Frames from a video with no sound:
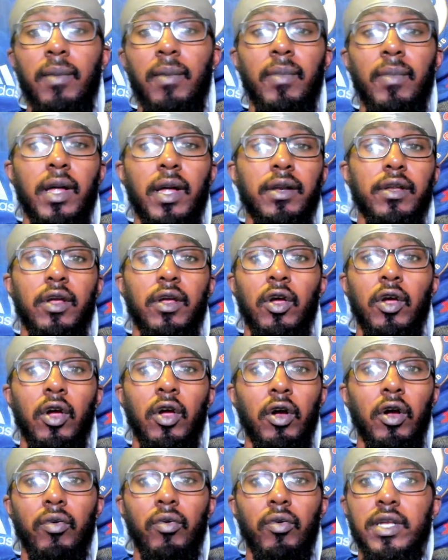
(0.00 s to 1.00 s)
And
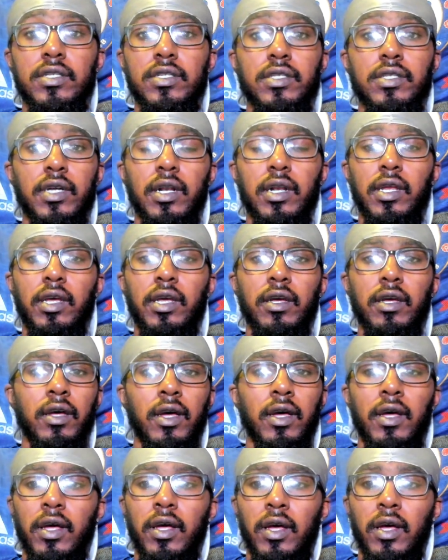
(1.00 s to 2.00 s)
realistically,
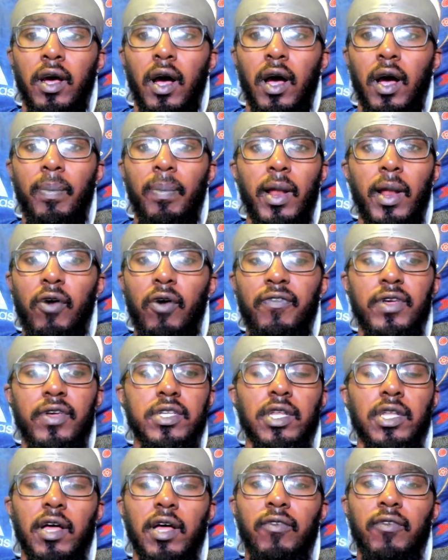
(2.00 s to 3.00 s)
a player of his
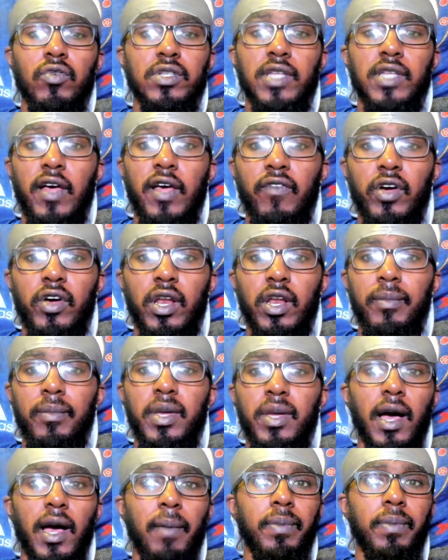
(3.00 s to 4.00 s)
level is never going to be
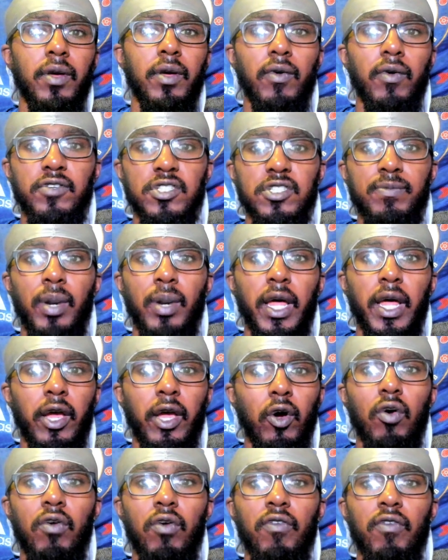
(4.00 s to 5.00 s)
happy with just playing
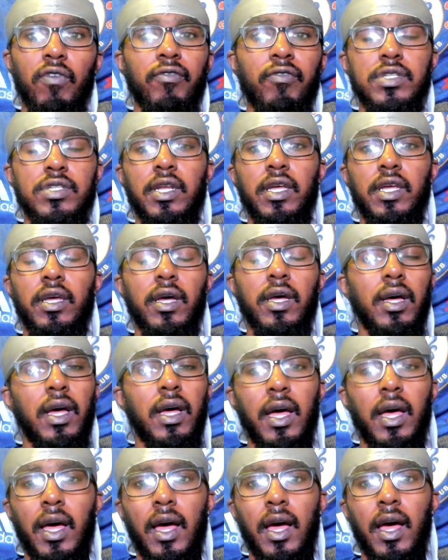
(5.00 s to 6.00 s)
Conference League
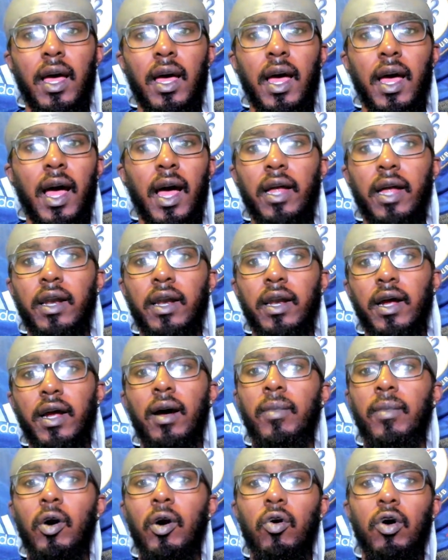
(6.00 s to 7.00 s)
and
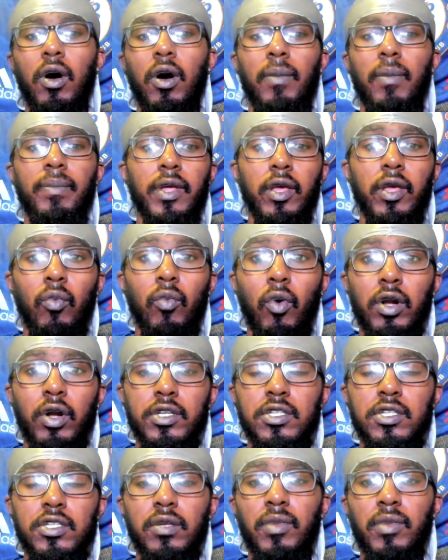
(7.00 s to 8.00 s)
Carabao Cup. He wants to
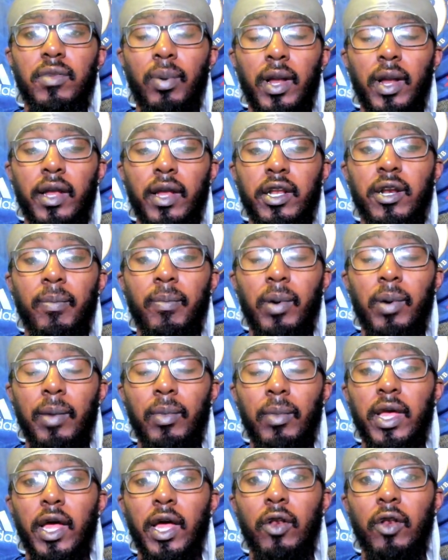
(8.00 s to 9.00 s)
be playing in the Premier League
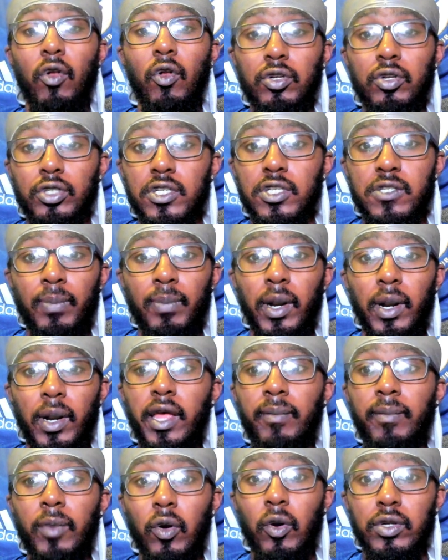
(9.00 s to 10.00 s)
and not just playing,
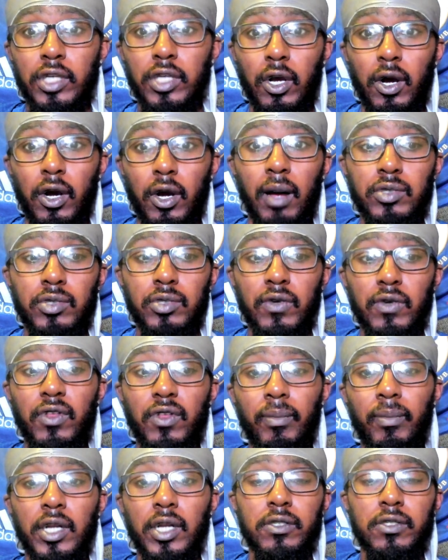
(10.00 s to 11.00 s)
because he comes off the
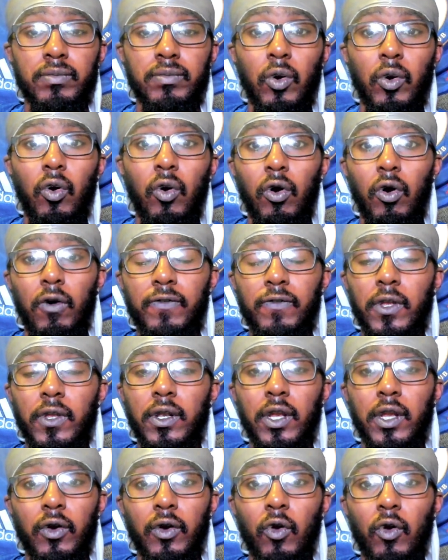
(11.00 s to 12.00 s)
bench more often
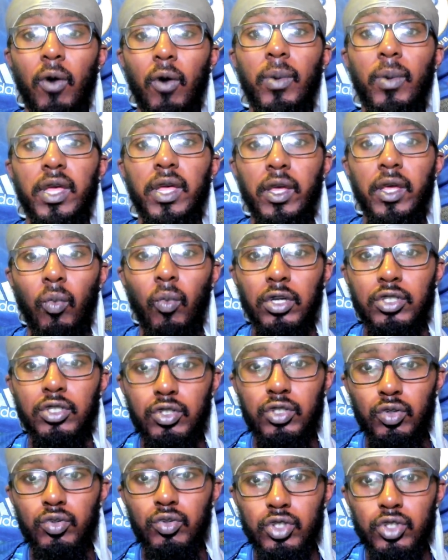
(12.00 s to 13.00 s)
than not, but he wants
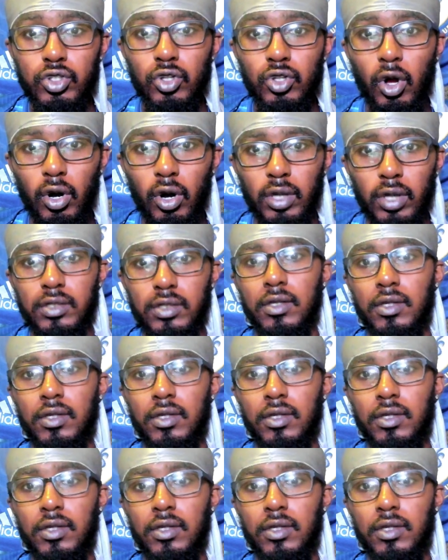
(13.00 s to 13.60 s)
to start.